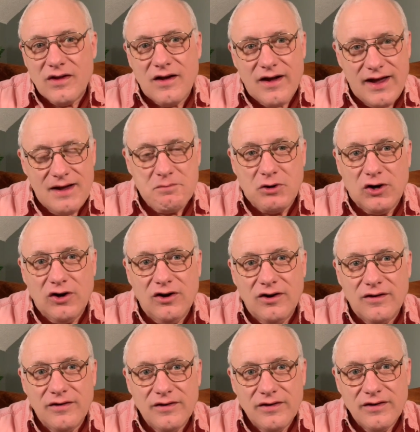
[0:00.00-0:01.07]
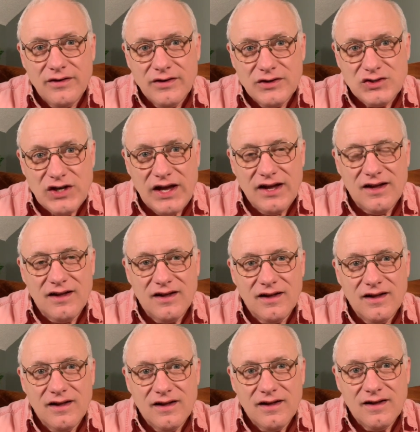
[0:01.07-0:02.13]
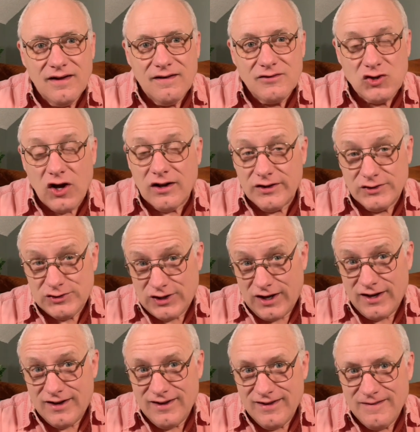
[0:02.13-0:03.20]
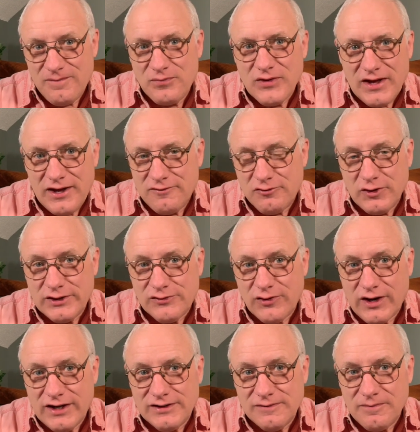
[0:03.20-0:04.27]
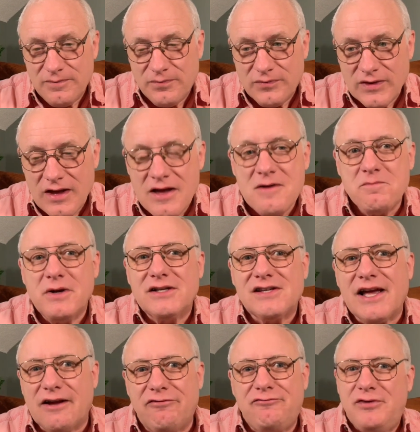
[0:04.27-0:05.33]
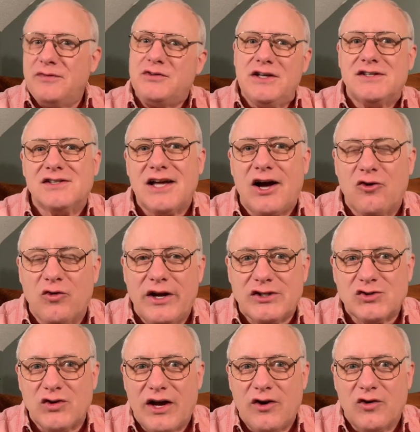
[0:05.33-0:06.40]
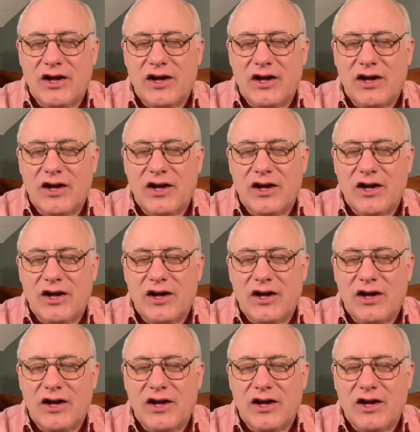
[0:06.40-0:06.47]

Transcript: a hamburger, shake, chocolate shake, and french fries. But it's like a 50s style restaurant,